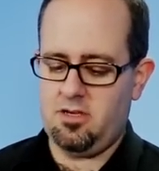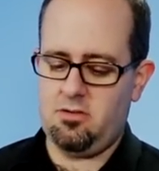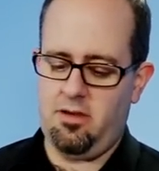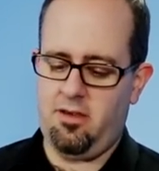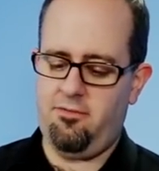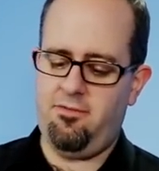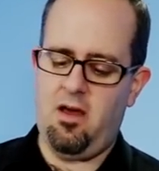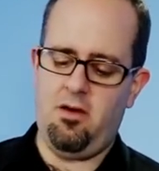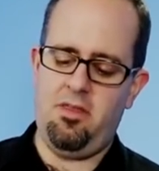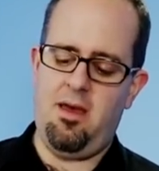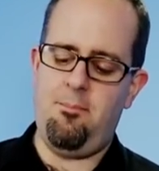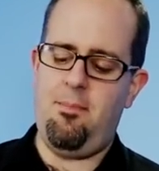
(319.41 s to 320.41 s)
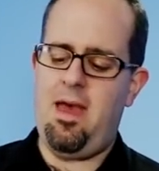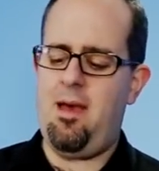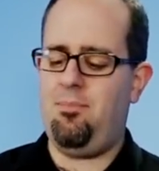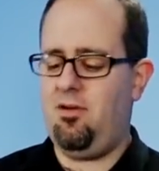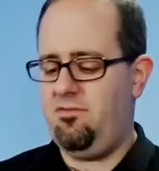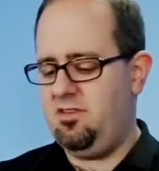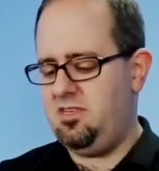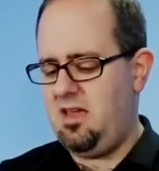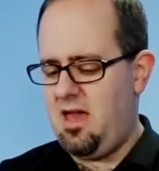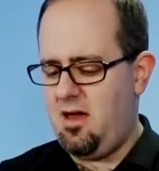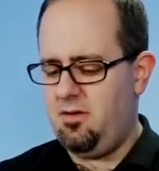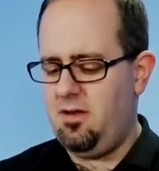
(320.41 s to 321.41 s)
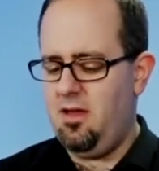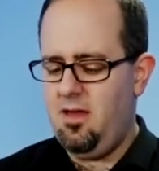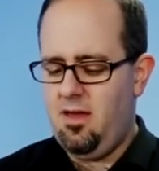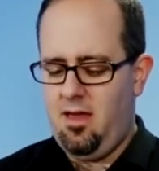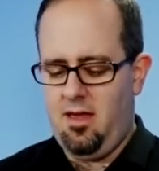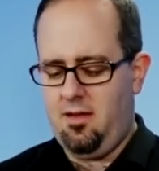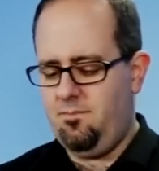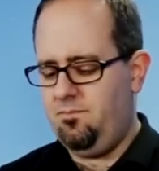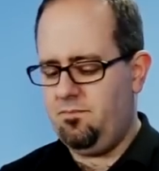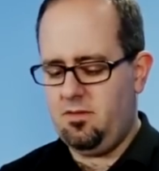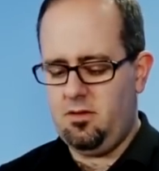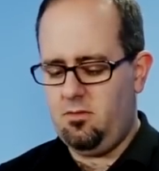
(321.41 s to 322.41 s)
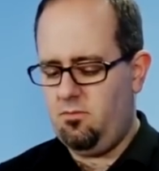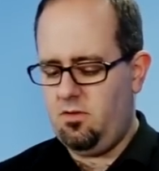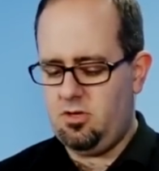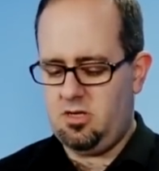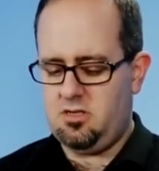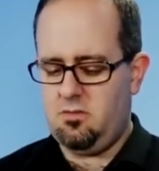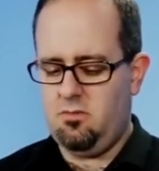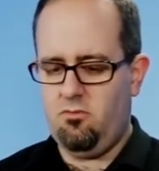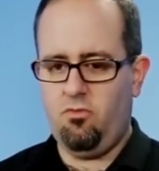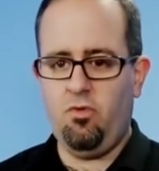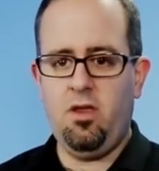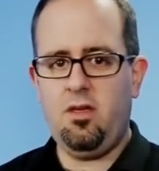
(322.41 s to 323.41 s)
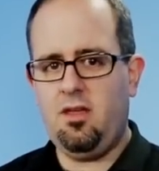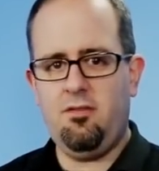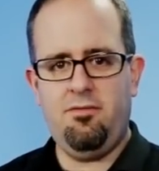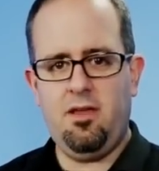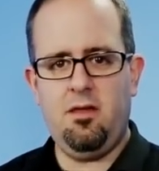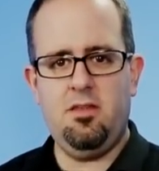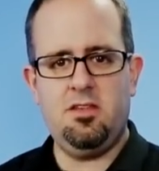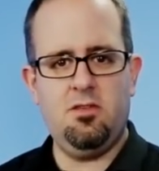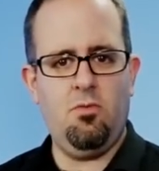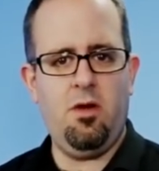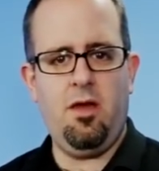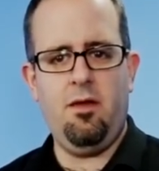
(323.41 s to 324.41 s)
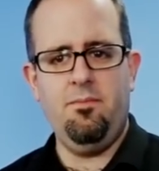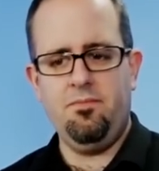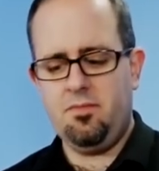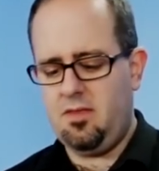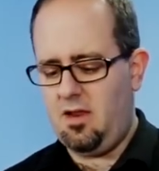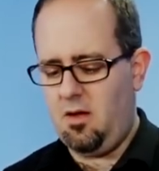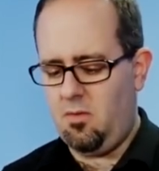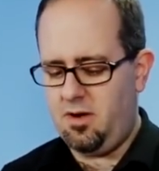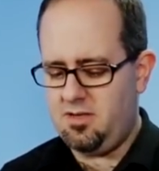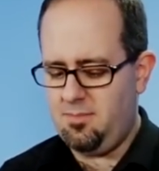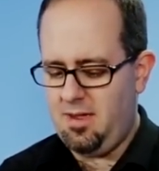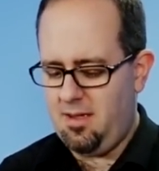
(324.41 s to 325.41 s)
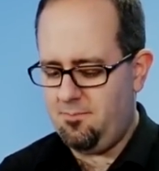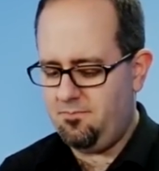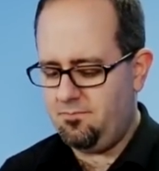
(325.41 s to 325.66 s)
So I can follow that map of the sound and just really configure this the way that I want it to be.